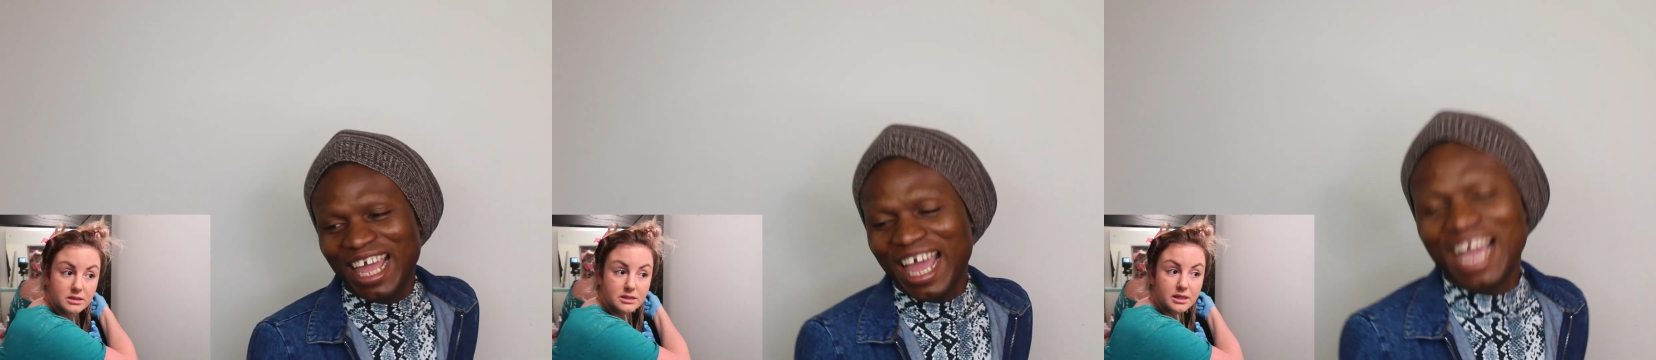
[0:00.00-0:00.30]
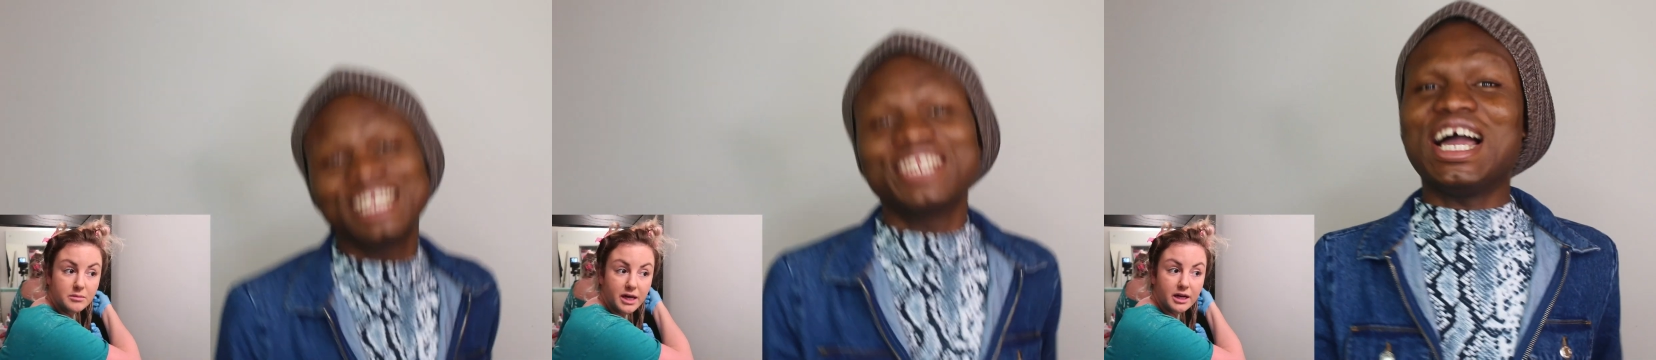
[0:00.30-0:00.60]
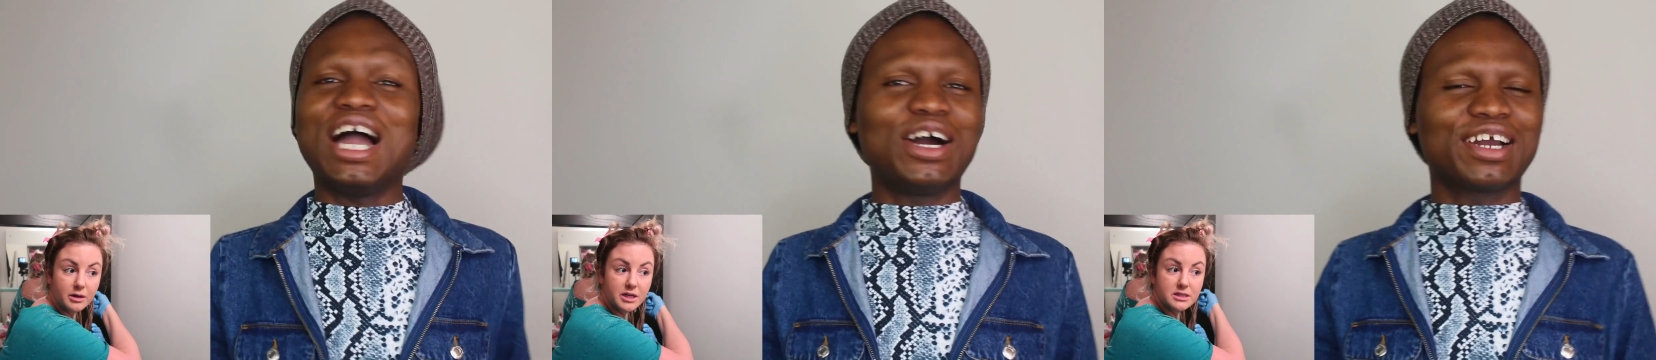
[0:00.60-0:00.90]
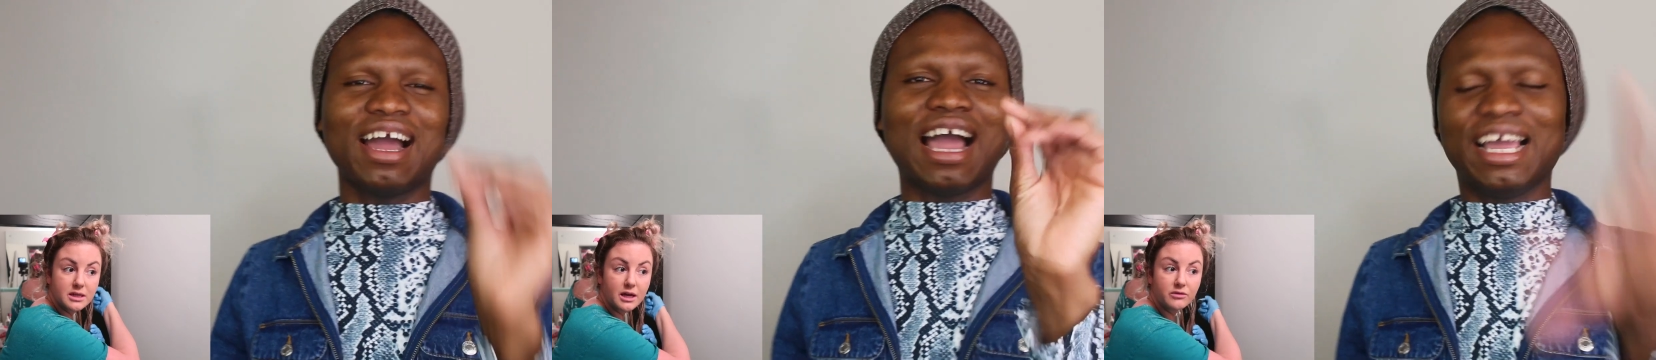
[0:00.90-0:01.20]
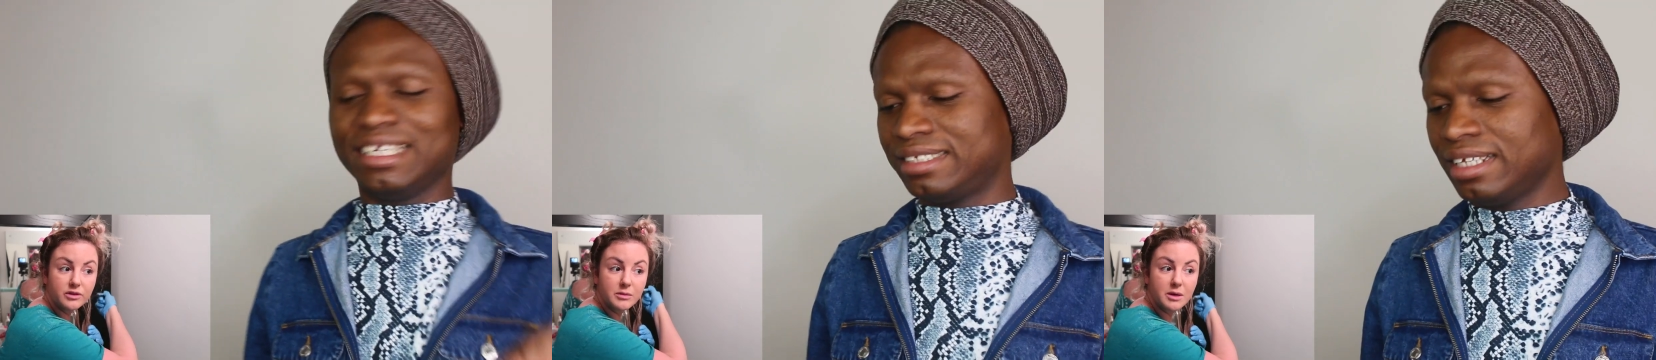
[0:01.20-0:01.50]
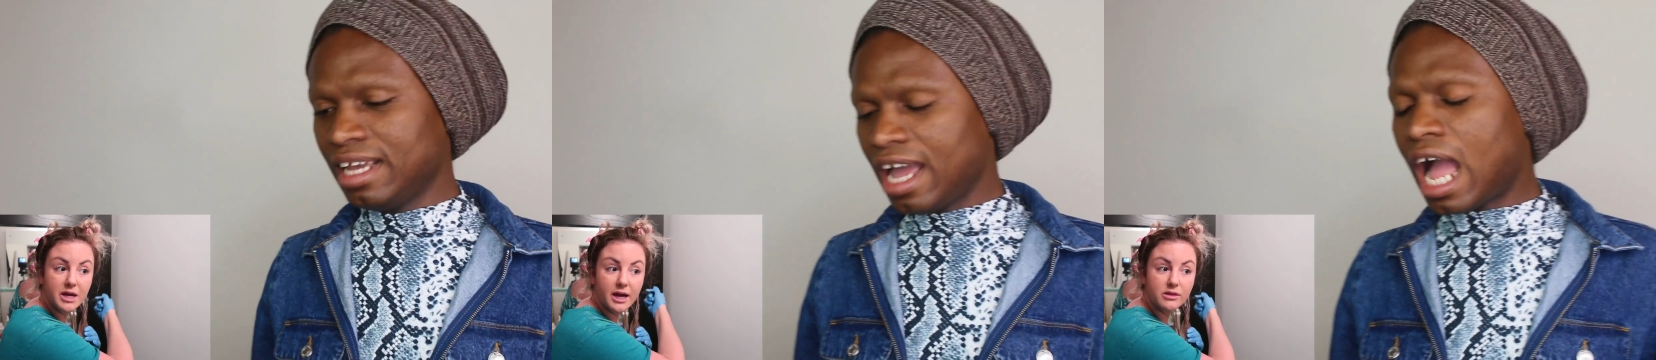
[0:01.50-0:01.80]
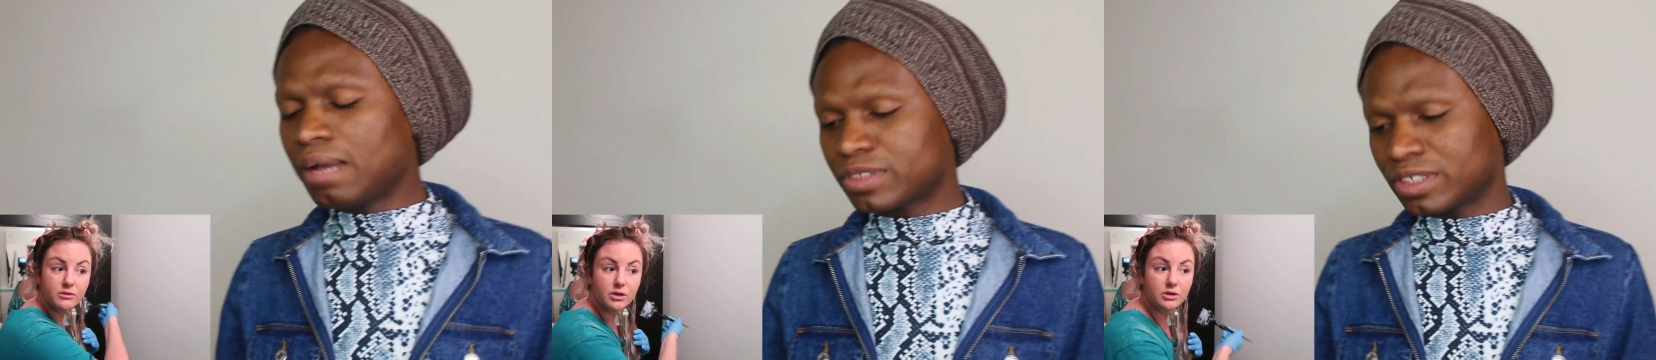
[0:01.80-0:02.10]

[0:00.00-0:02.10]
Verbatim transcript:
Speaker 1: never. No, guys. I'm